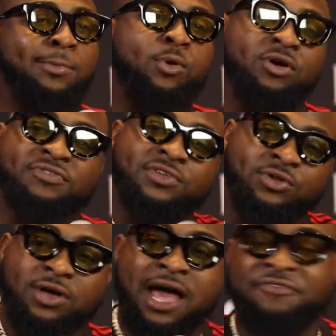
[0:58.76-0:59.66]
I'm more of you
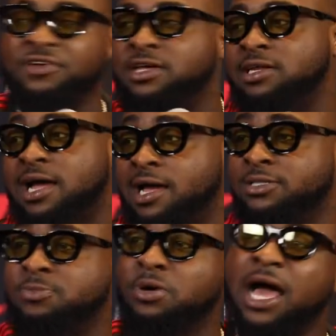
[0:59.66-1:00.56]
know
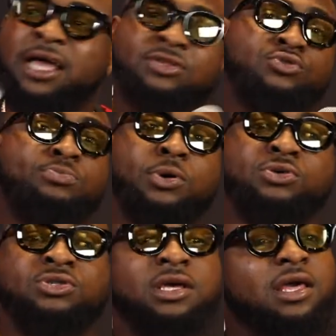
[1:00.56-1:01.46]
Africanized. But I can do
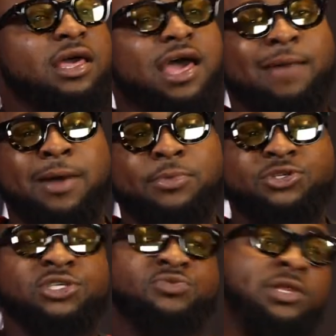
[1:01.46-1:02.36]
both. My
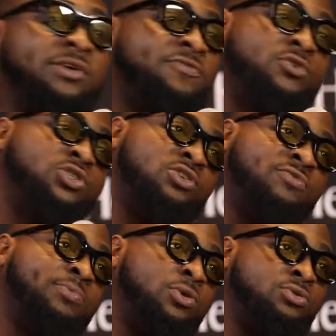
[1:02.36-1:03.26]
music is really a fusion
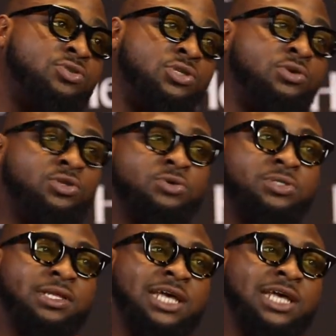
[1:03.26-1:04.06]
of both. So you know, so